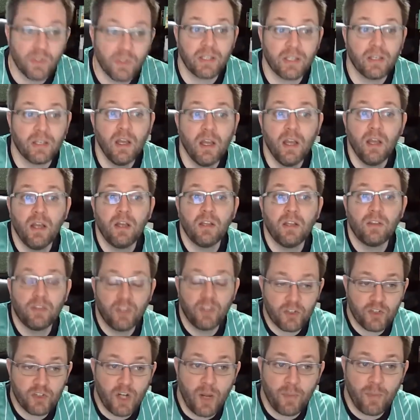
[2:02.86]
like little
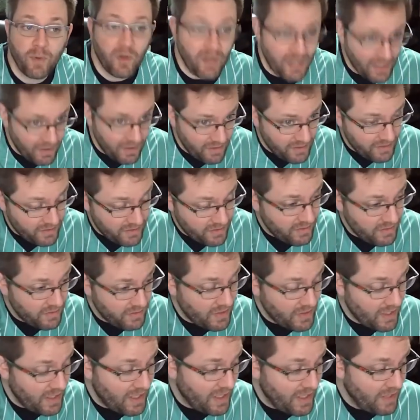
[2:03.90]
tropical islands. You've
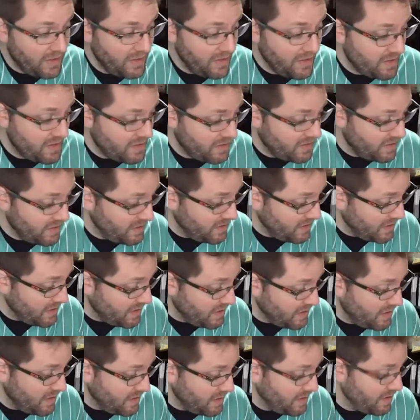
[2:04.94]
got islands
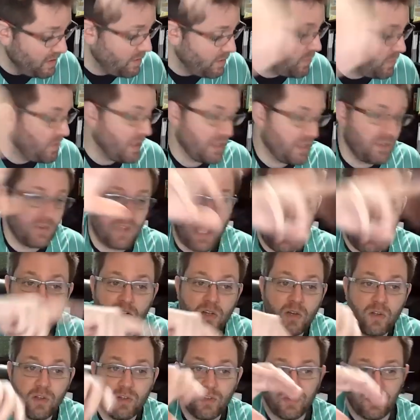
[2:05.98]
like those
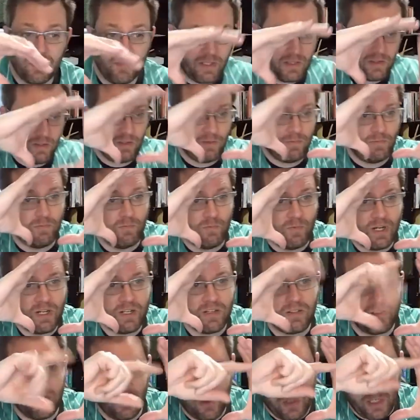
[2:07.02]
atolls that make those
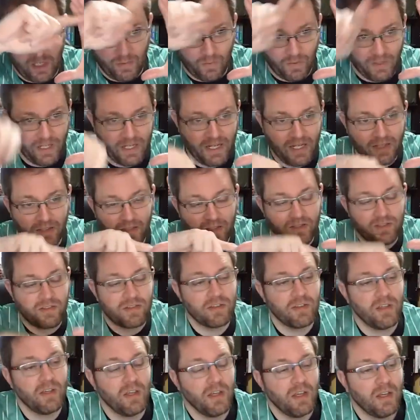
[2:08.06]
ring islands.